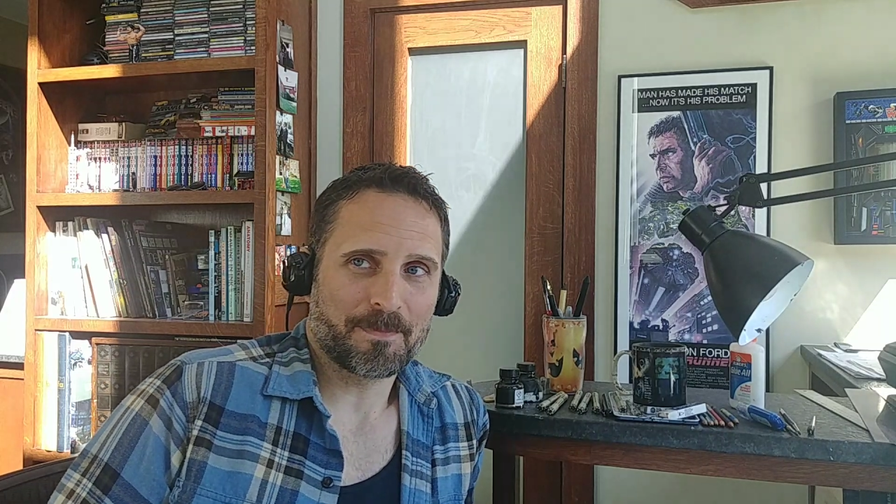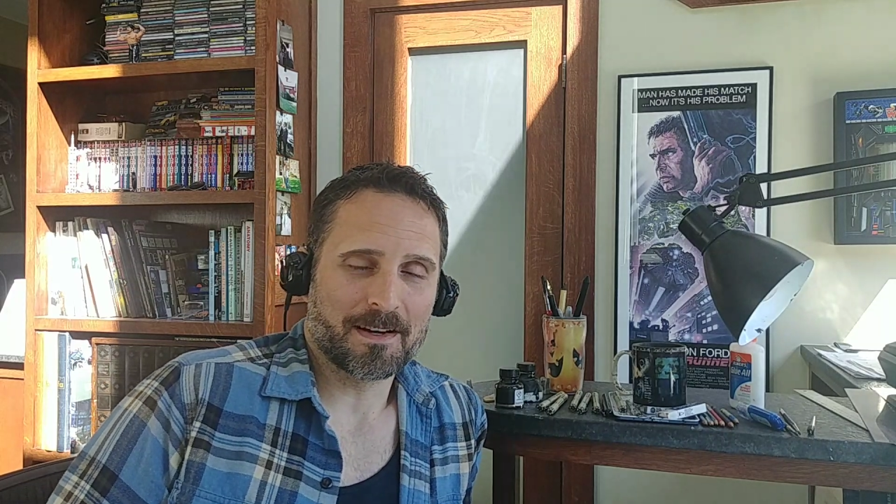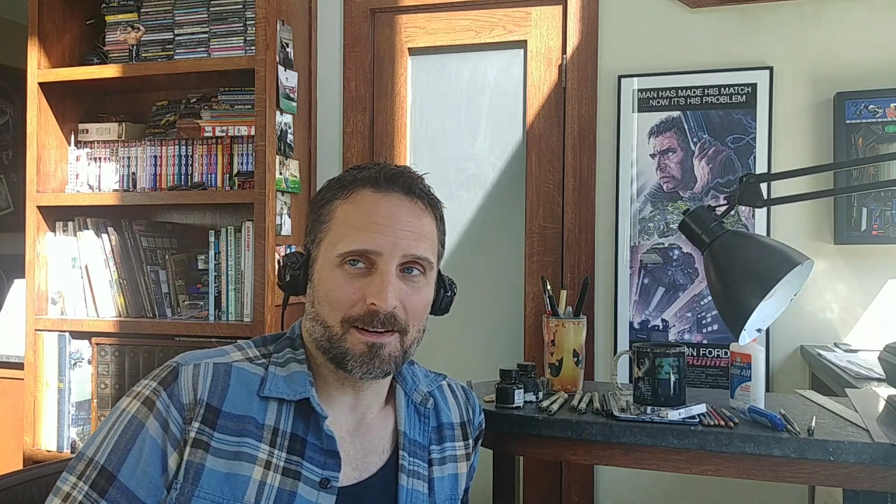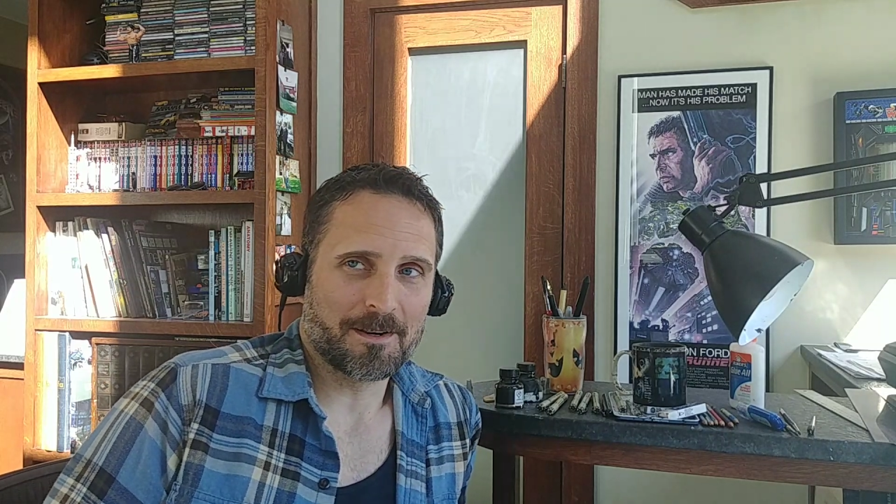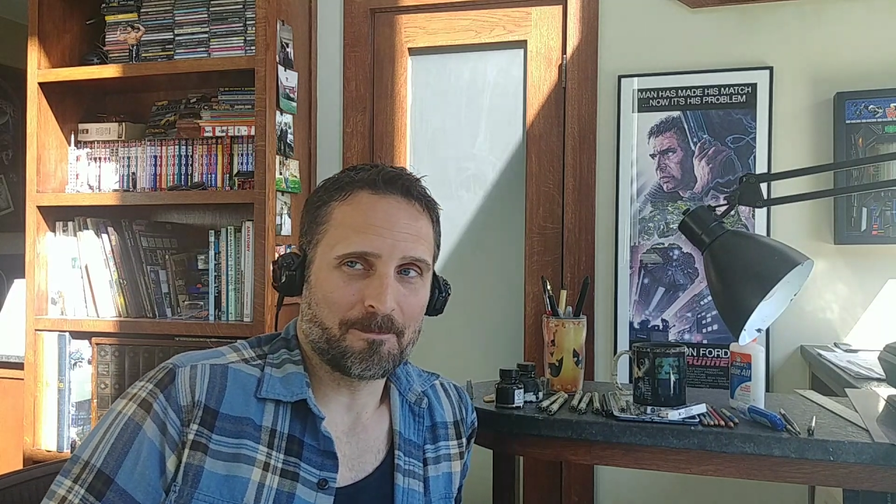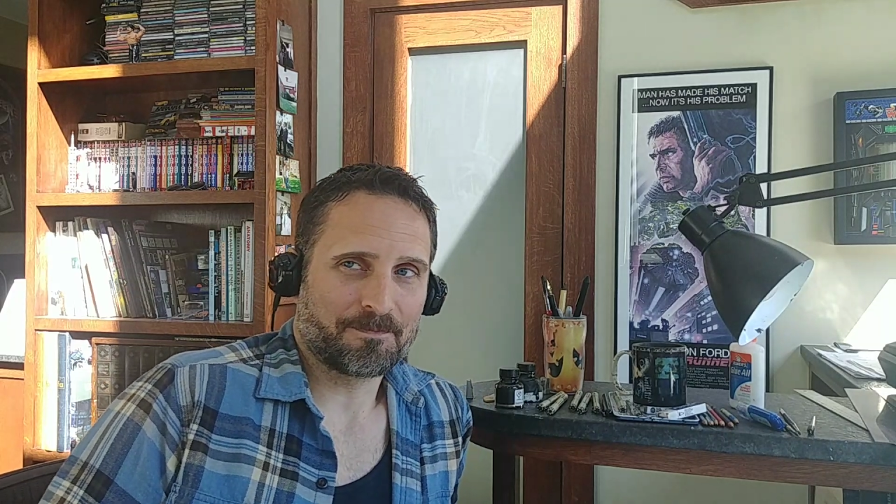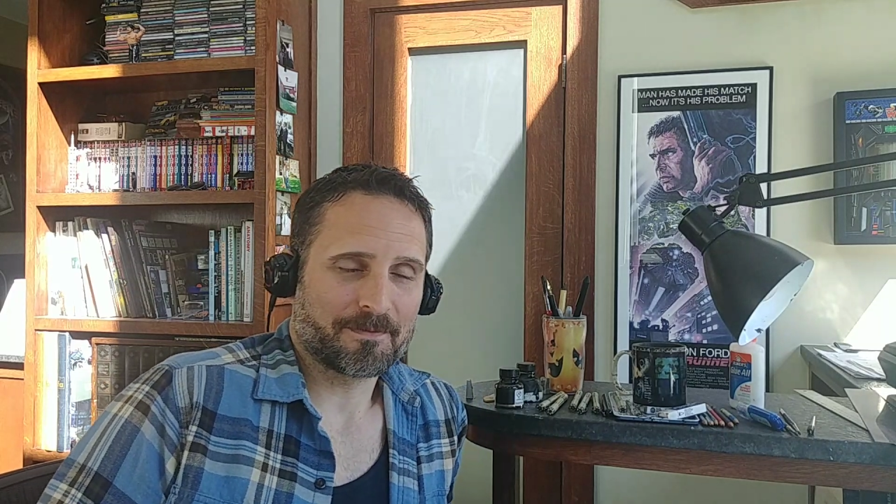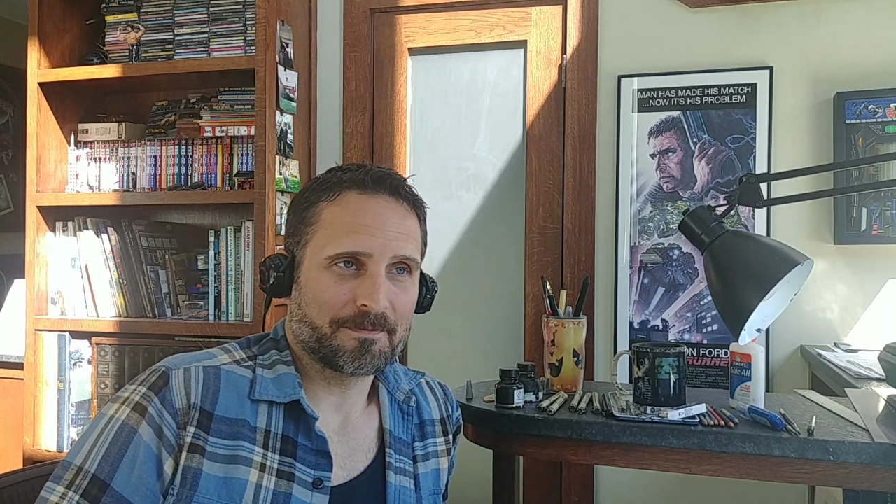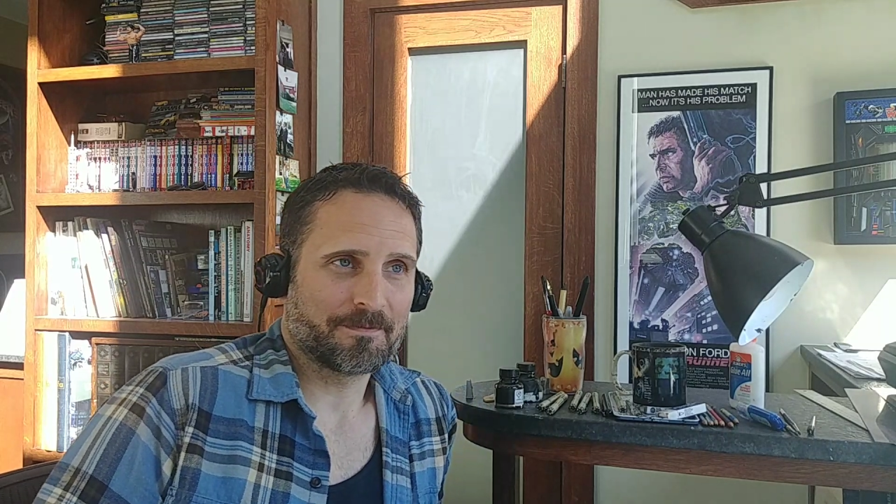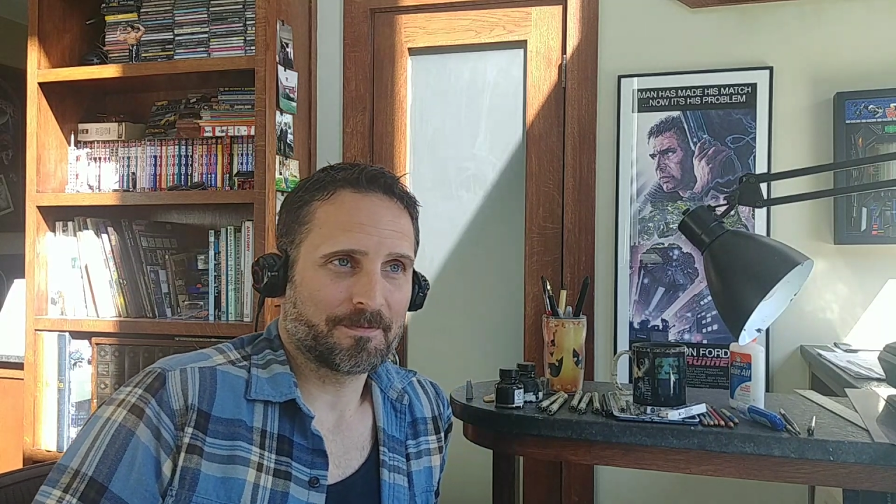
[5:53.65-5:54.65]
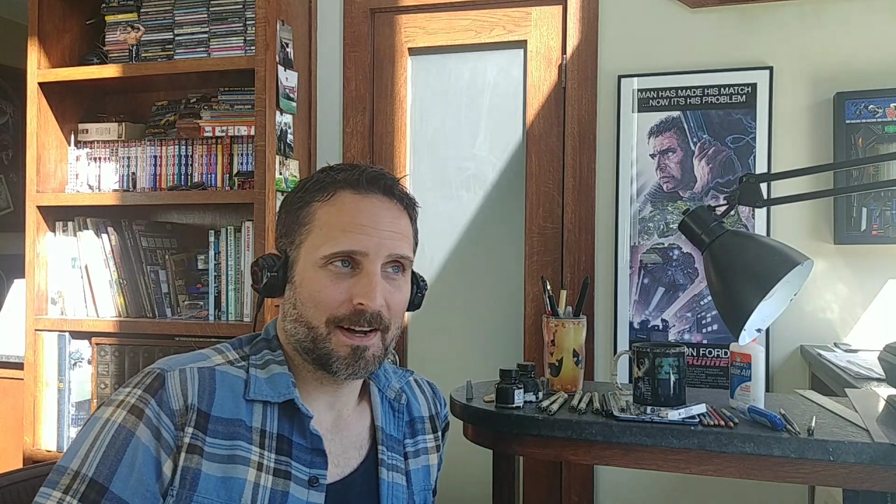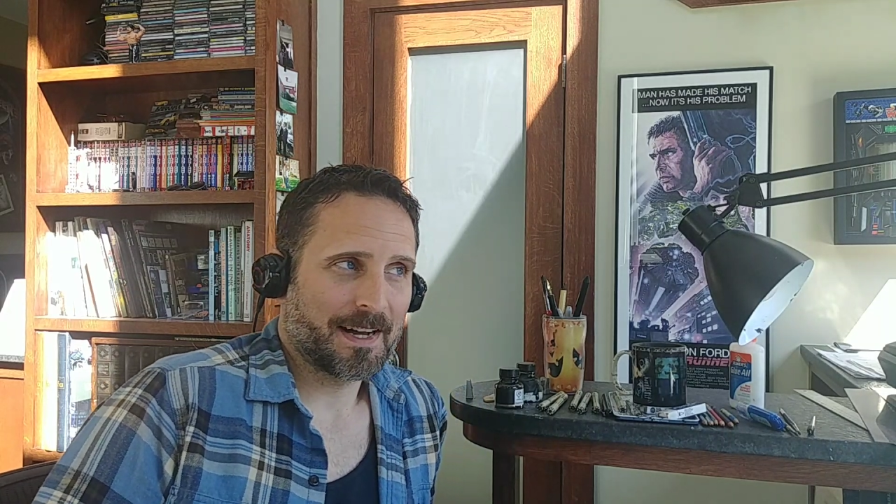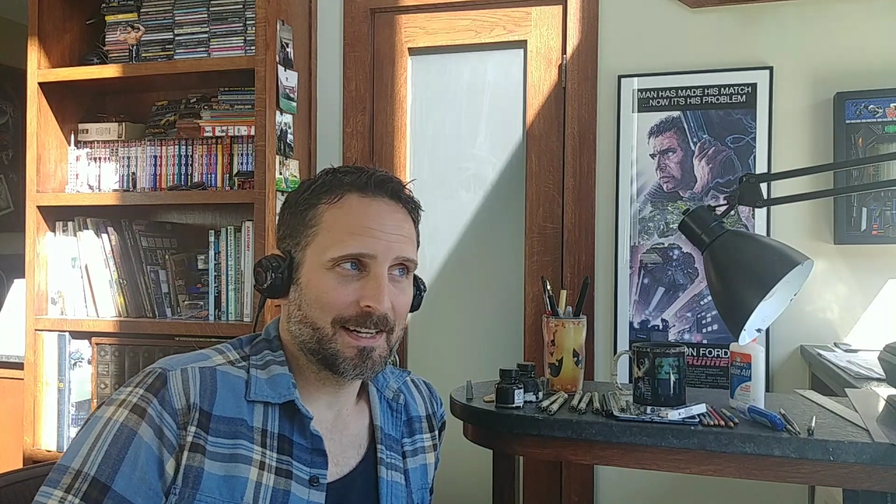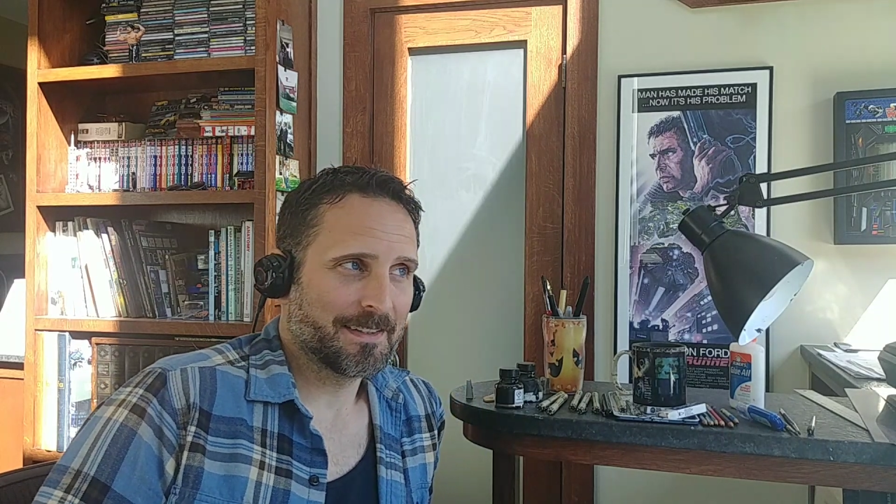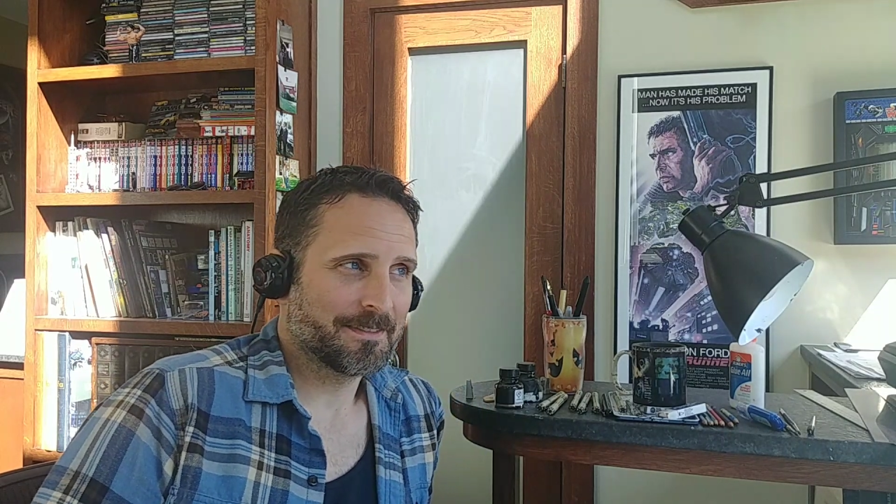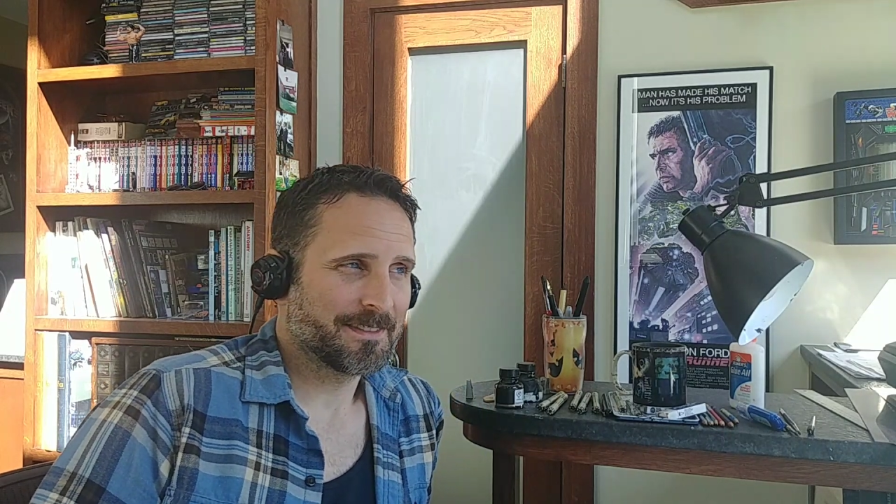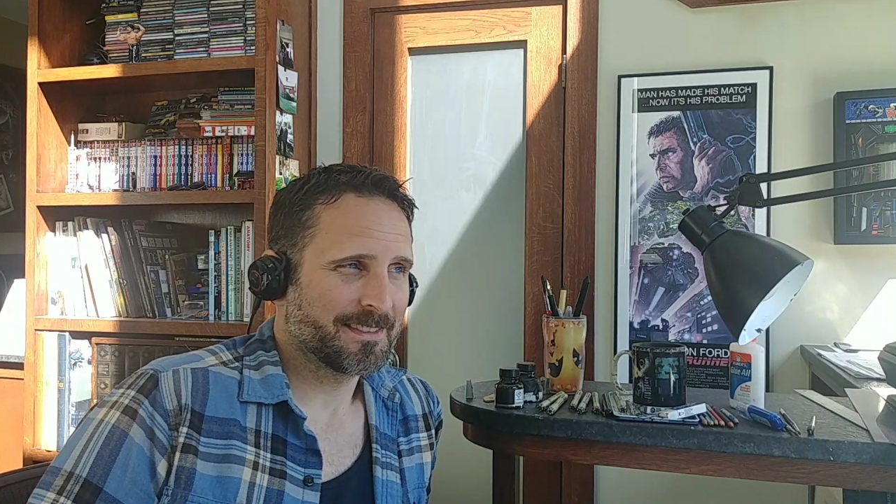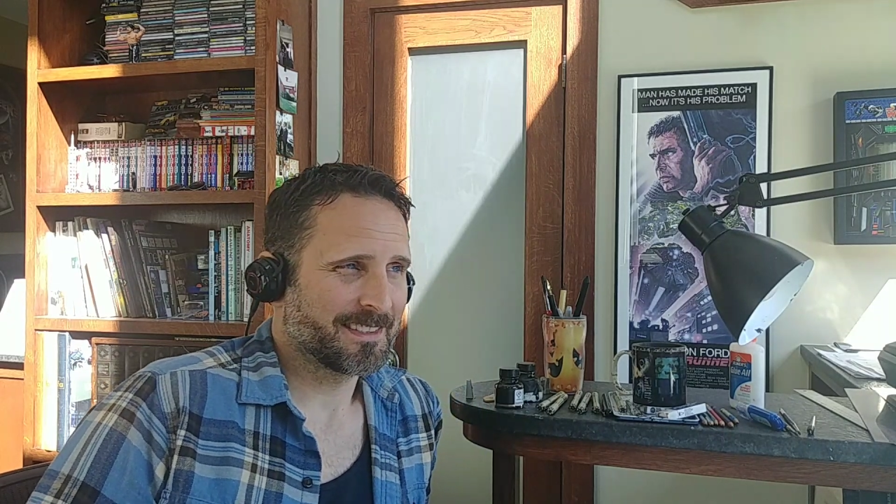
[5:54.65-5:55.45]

5